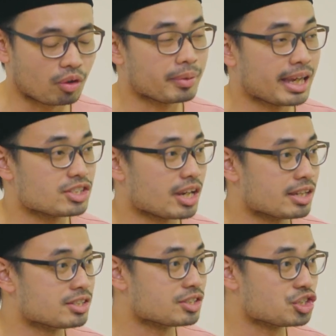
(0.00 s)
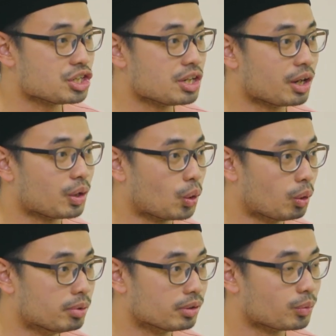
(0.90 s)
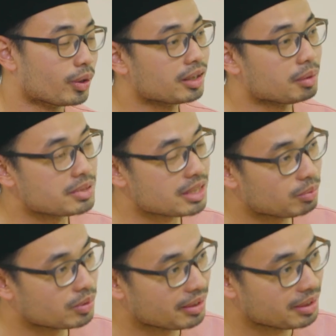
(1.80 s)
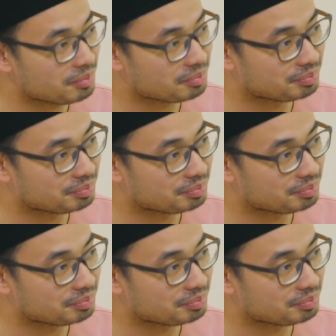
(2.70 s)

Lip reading: from HSG Global. Welcome, Mr. Abdul Latip.